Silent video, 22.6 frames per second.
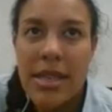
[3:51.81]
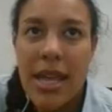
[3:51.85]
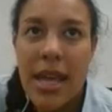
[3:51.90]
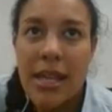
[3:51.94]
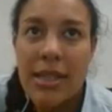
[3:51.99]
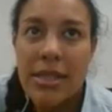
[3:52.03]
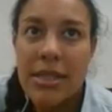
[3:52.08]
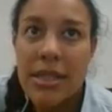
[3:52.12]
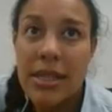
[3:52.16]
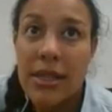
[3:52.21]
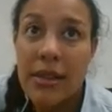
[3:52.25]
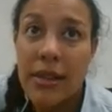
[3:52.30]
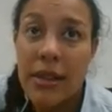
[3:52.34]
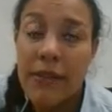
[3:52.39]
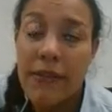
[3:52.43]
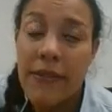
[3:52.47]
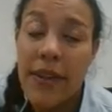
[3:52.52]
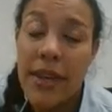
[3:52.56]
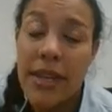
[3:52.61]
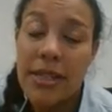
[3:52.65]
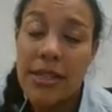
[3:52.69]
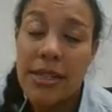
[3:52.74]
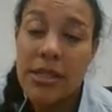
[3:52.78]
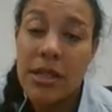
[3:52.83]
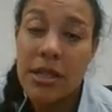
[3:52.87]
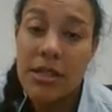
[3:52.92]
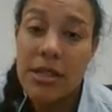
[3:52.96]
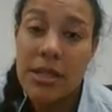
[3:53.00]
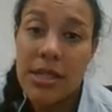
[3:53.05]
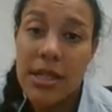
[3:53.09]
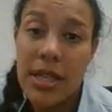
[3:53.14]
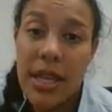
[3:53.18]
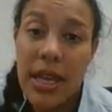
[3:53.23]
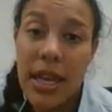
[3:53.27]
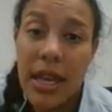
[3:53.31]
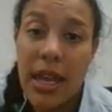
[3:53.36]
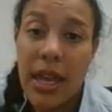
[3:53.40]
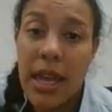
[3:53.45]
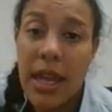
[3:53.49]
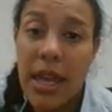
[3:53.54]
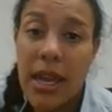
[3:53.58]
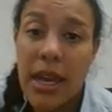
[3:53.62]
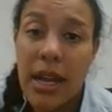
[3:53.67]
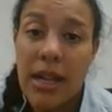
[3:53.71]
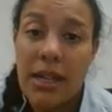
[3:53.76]
then telophase starts to kick
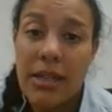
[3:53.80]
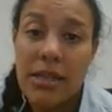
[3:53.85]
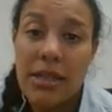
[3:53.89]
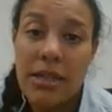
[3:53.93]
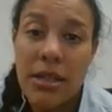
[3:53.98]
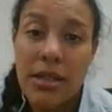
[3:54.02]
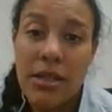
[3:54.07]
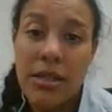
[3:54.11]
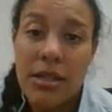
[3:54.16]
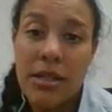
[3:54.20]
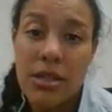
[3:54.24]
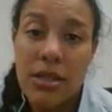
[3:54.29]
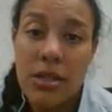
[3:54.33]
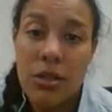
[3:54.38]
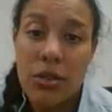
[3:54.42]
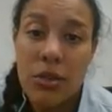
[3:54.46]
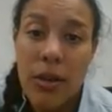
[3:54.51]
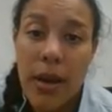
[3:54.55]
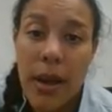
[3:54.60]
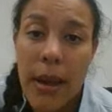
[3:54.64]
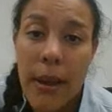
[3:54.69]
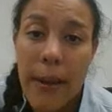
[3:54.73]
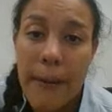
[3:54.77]
in and starts to